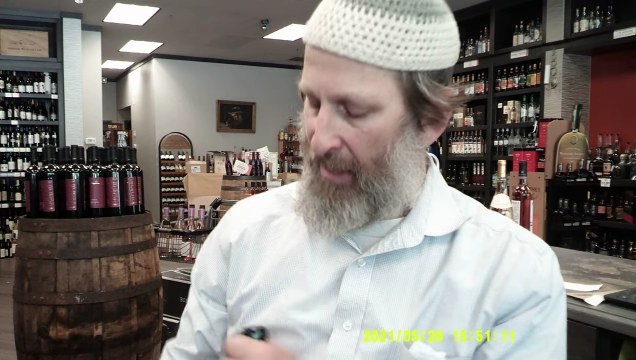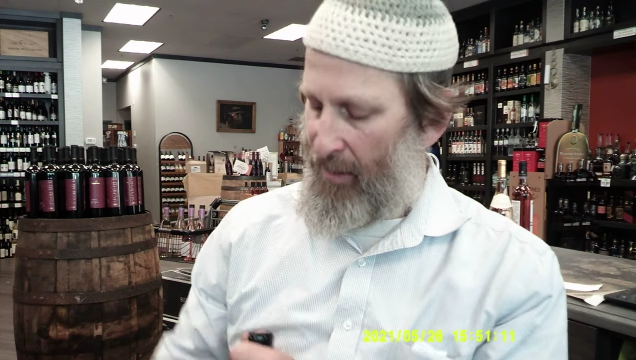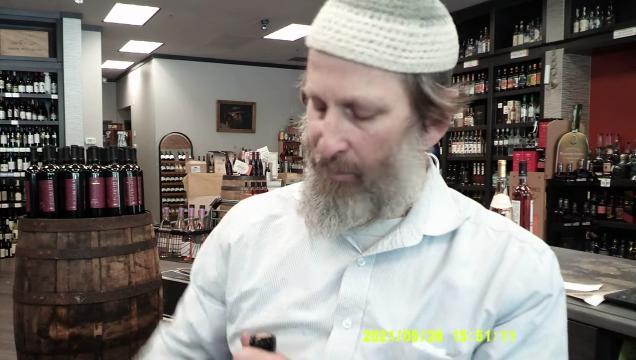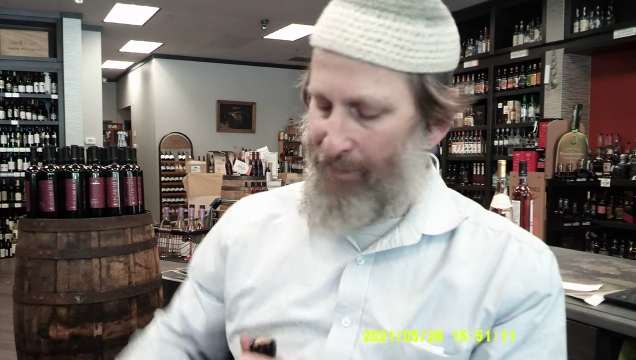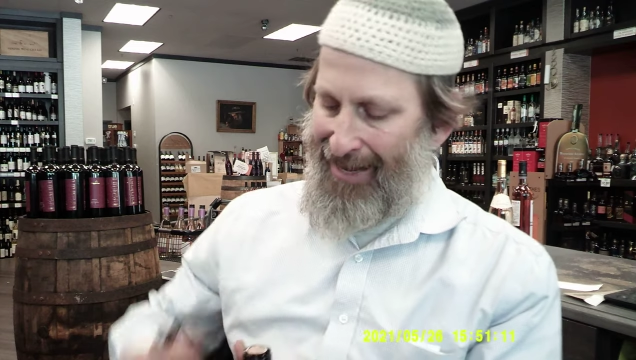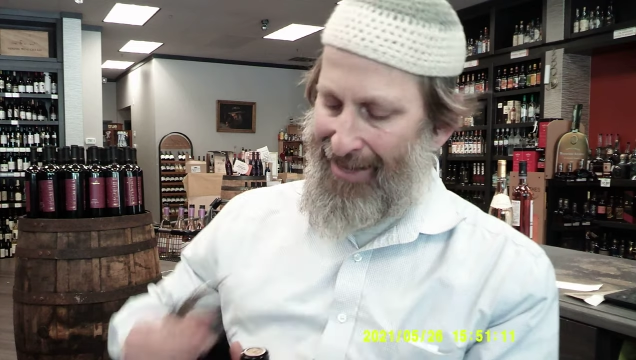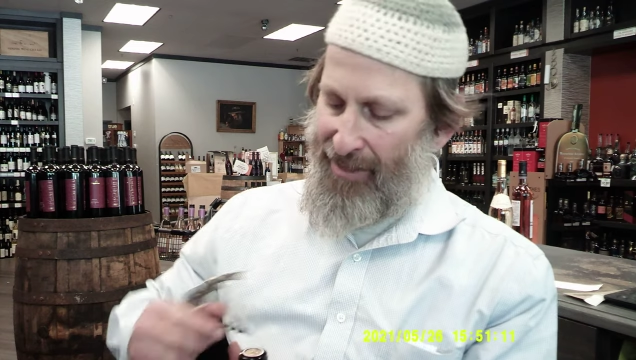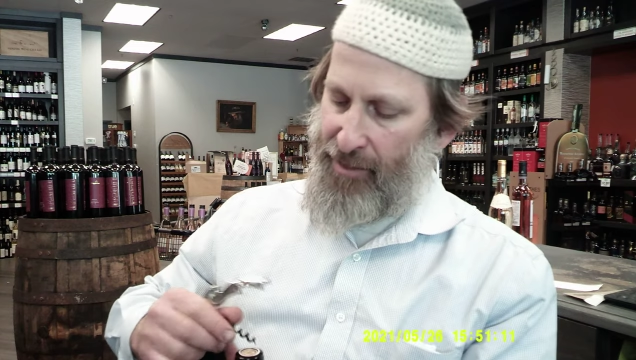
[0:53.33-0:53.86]

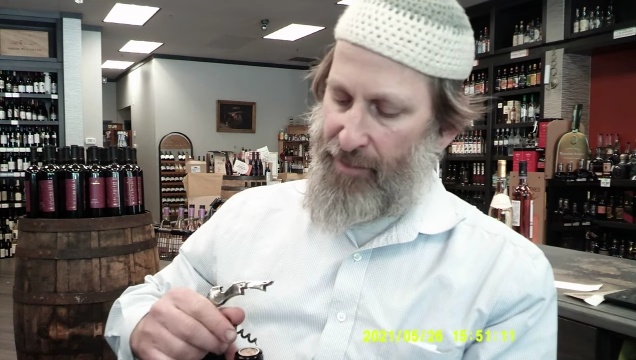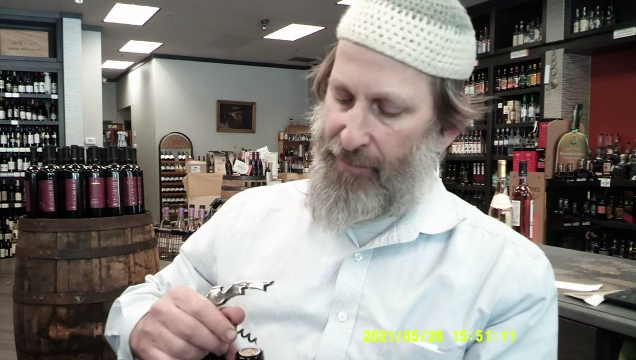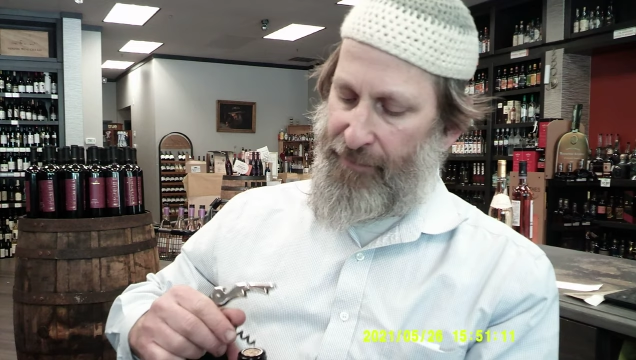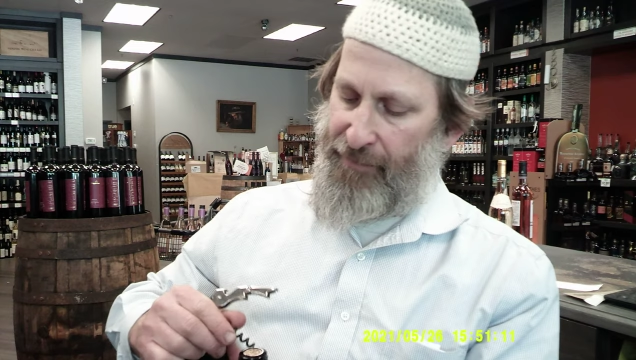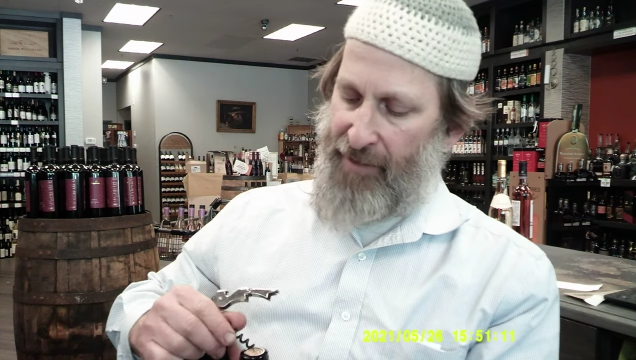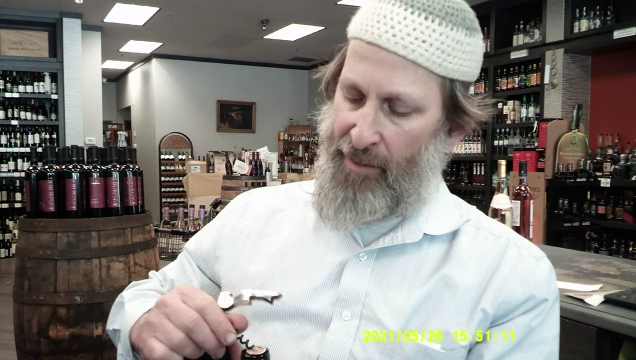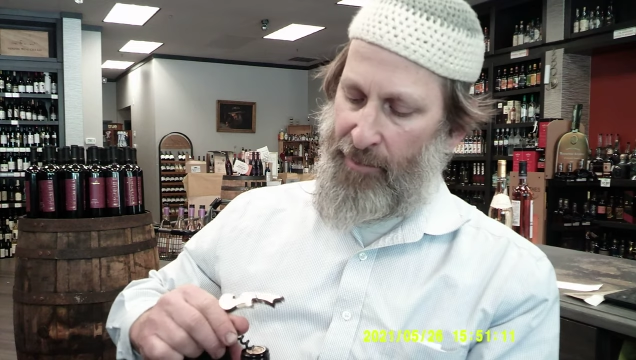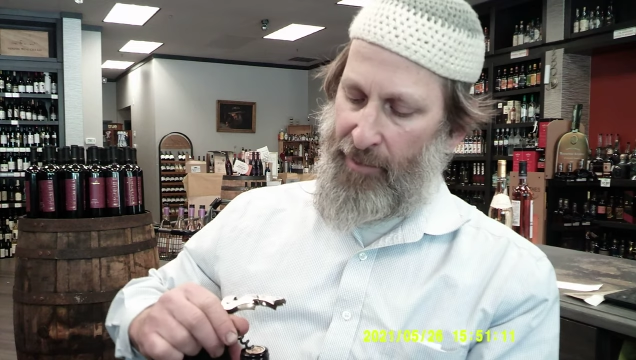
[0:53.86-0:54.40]
Elbaz
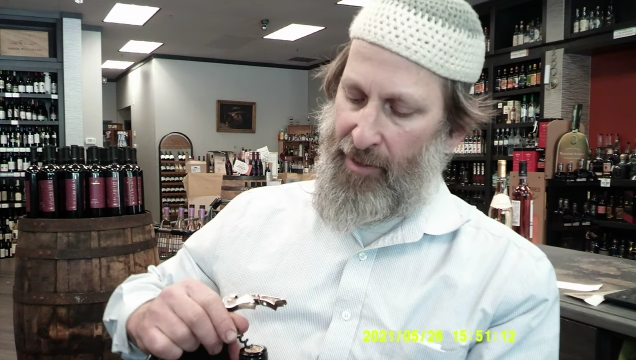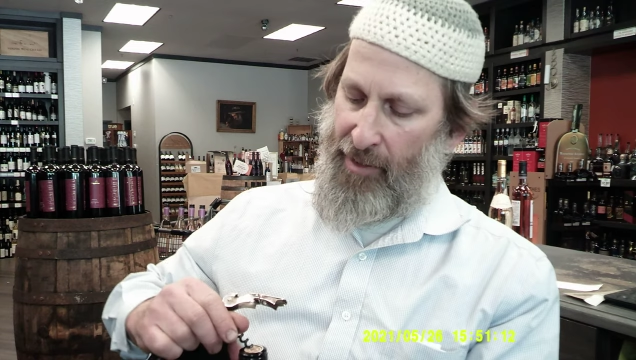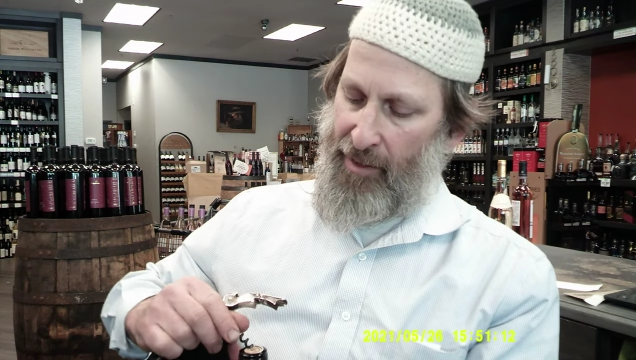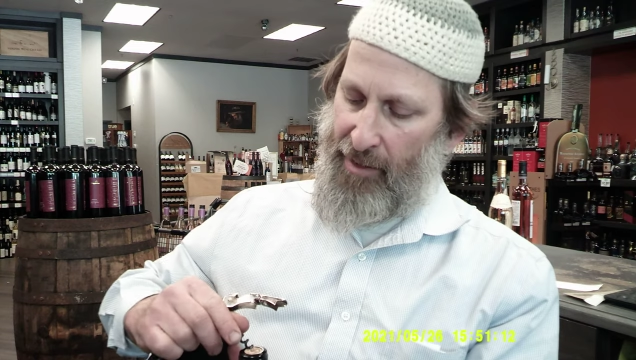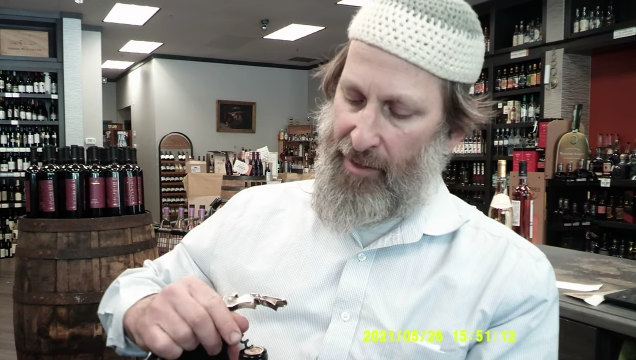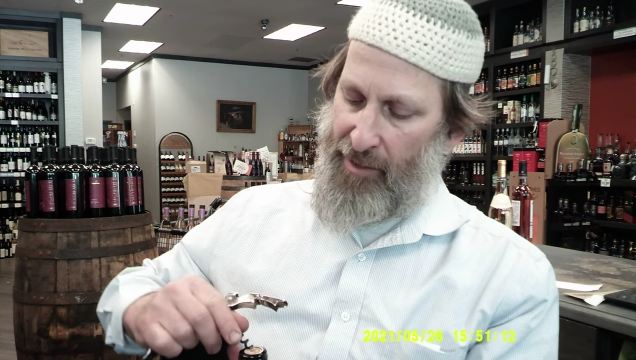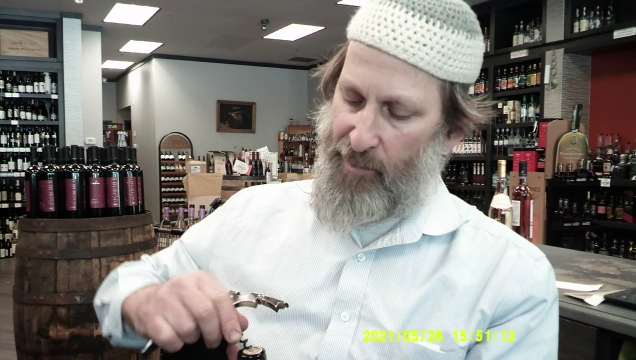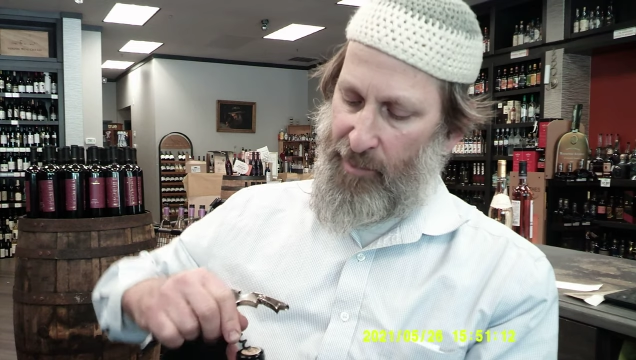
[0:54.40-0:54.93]
family
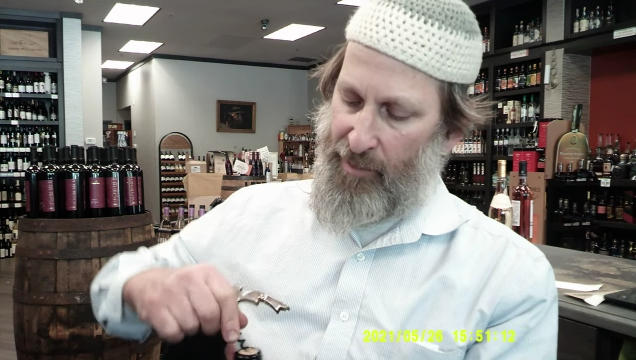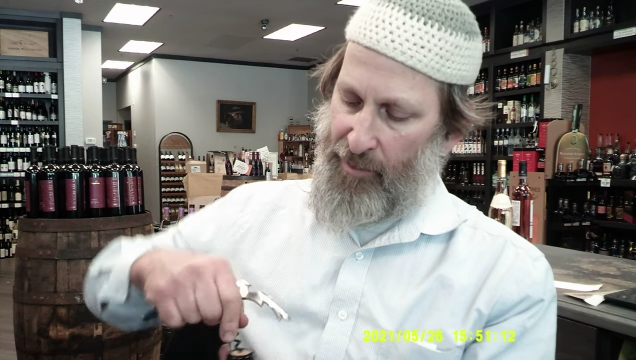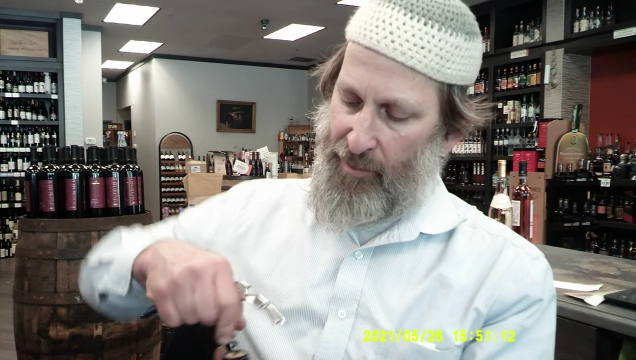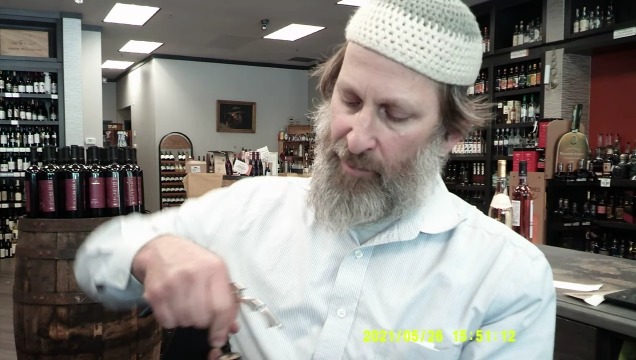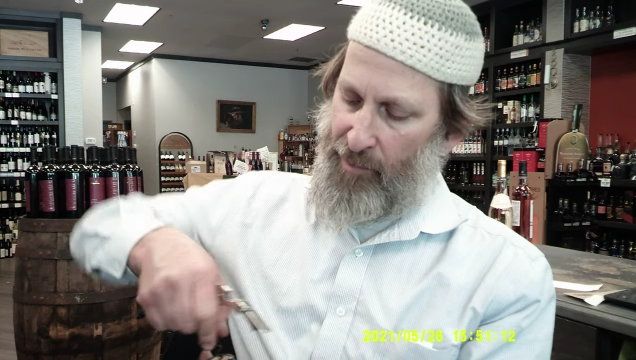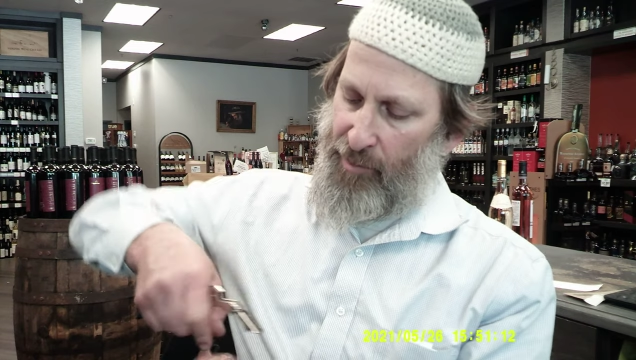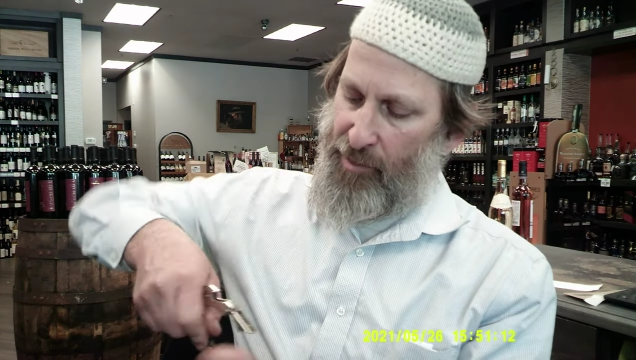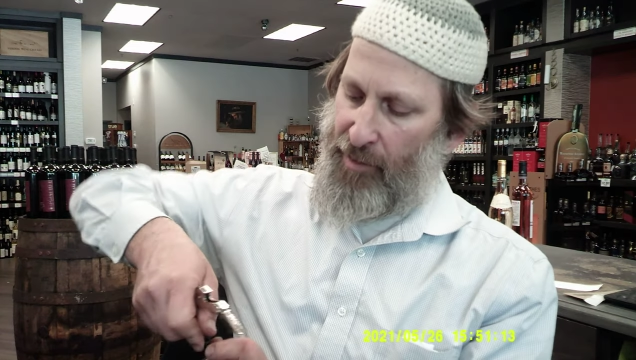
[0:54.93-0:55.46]
has been
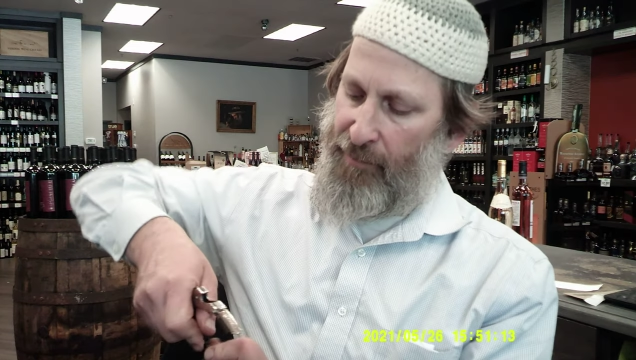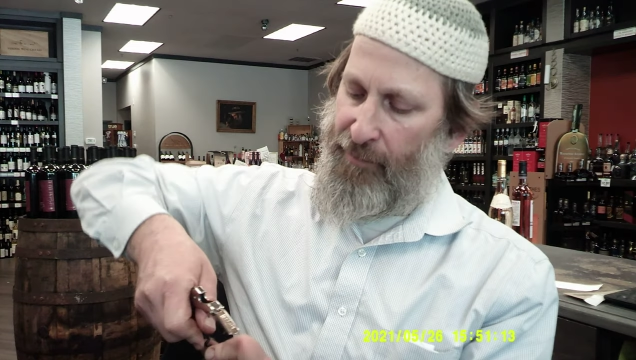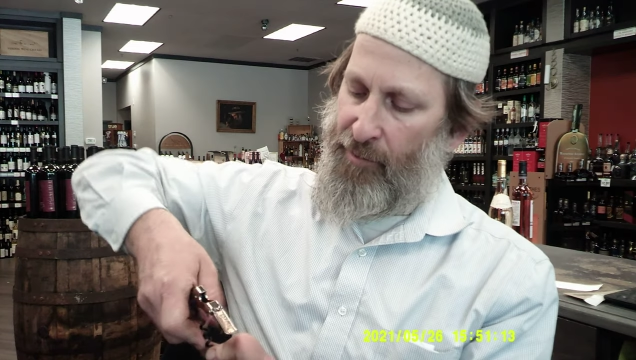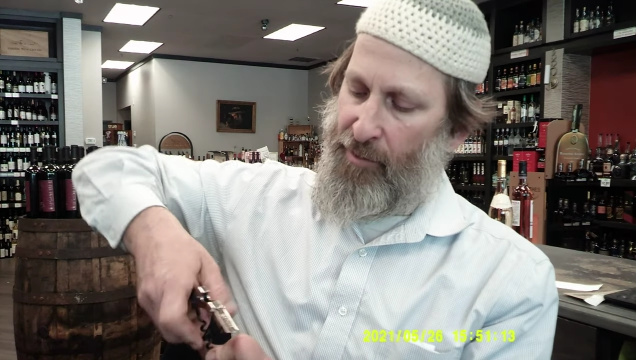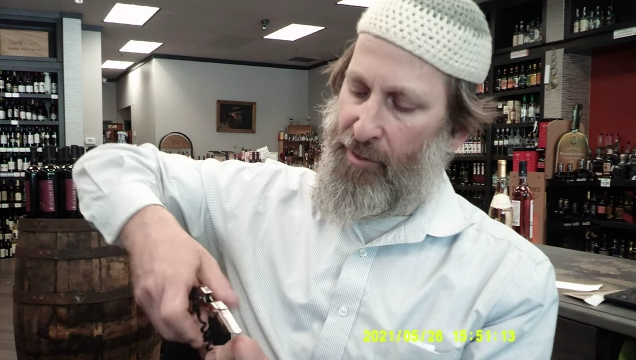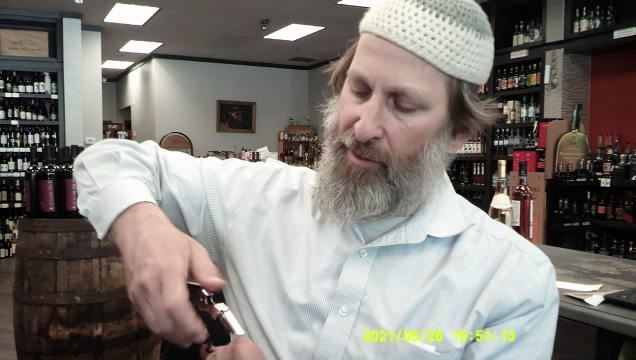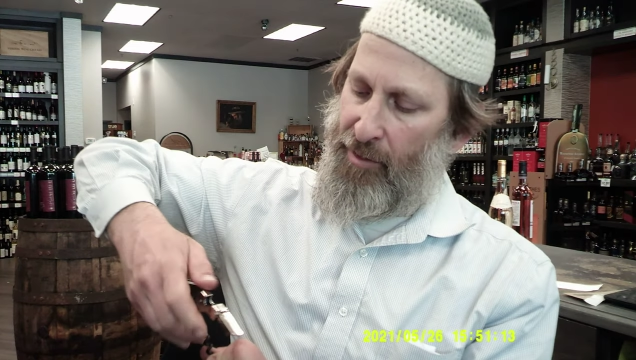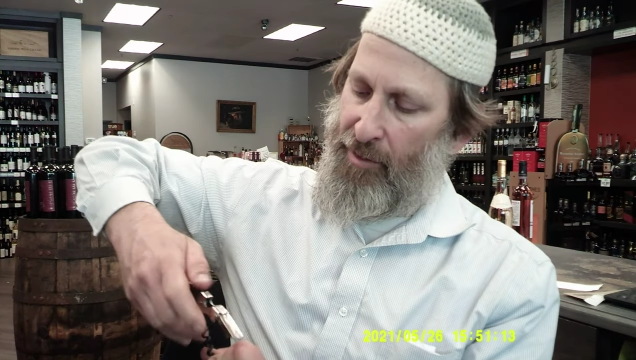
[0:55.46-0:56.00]
doing music
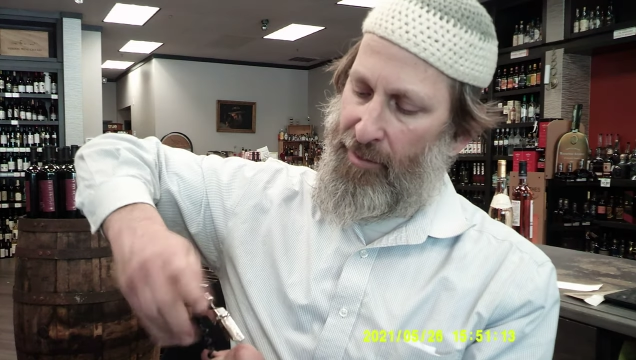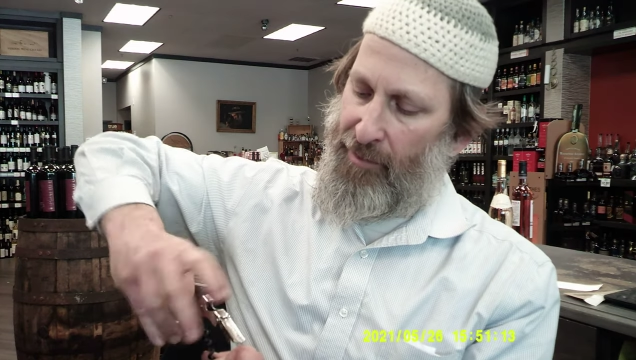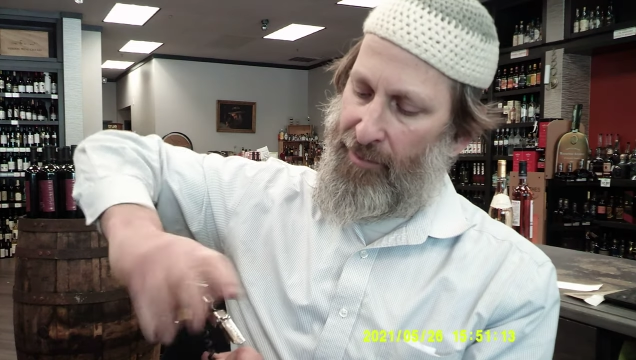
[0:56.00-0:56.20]
for